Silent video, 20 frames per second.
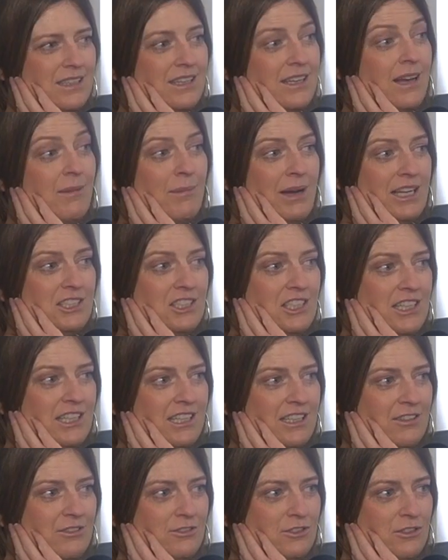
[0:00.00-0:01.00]
imagine
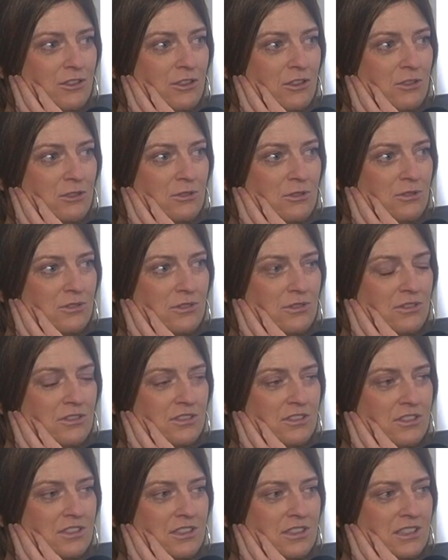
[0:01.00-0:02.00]
at your funeral,
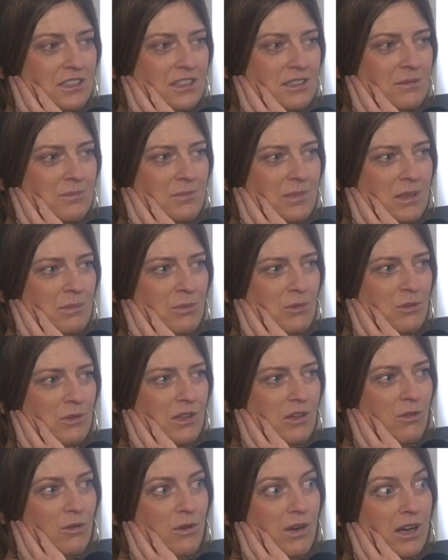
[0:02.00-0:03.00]
people
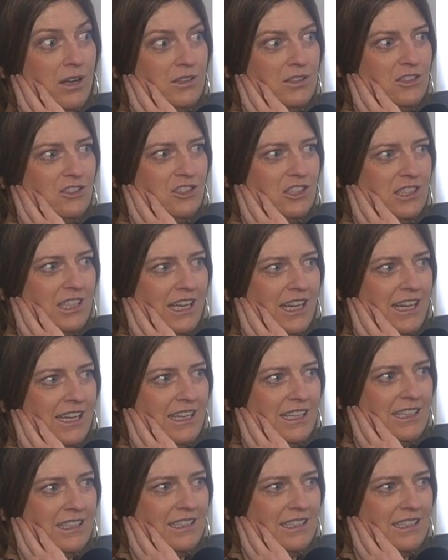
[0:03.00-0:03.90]
like, oh, how did she die?